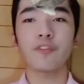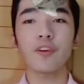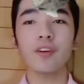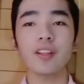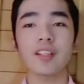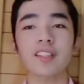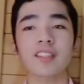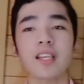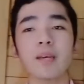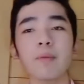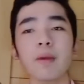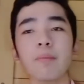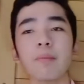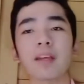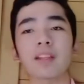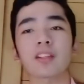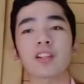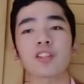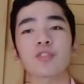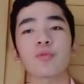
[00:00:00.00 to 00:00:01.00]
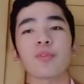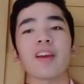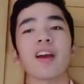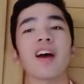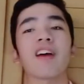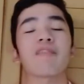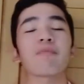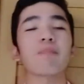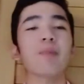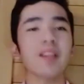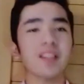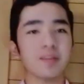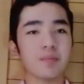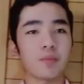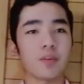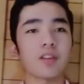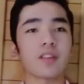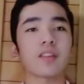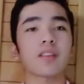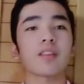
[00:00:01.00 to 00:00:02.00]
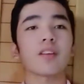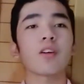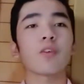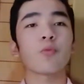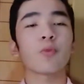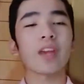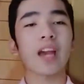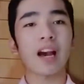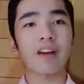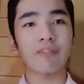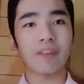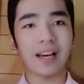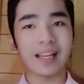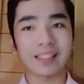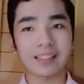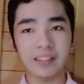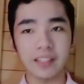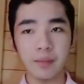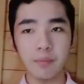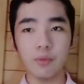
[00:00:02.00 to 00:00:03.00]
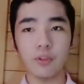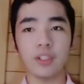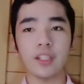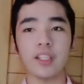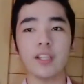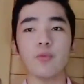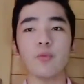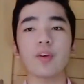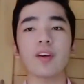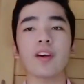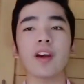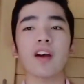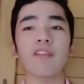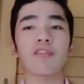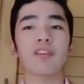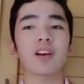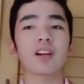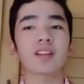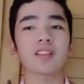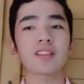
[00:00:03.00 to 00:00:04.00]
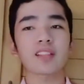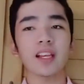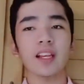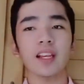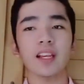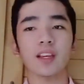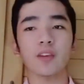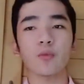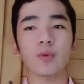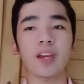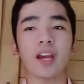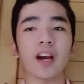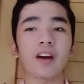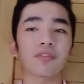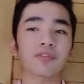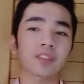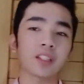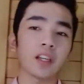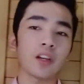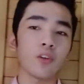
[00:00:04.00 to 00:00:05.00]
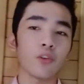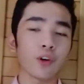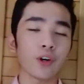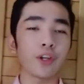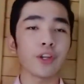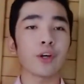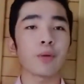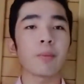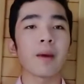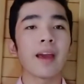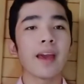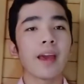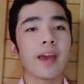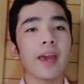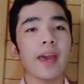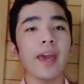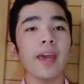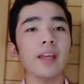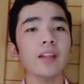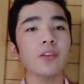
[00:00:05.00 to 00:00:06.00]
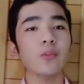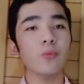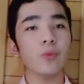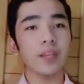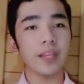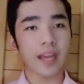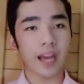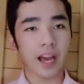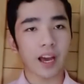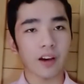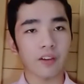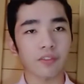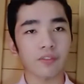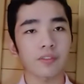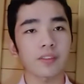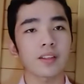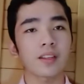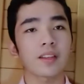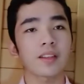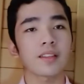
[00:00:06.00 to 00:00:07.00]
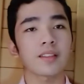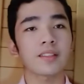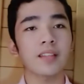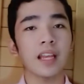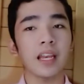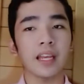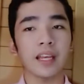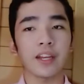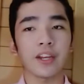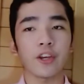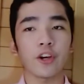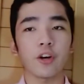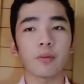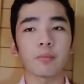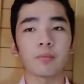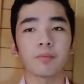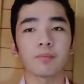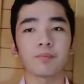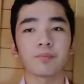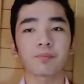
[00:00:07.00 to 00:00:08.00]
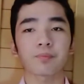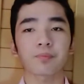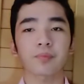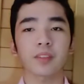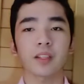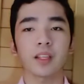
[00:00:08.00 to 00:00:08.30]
for the semi-metals, we have bismuth, we have antimony, we have arsenic, we have tellurium, and we have selenium.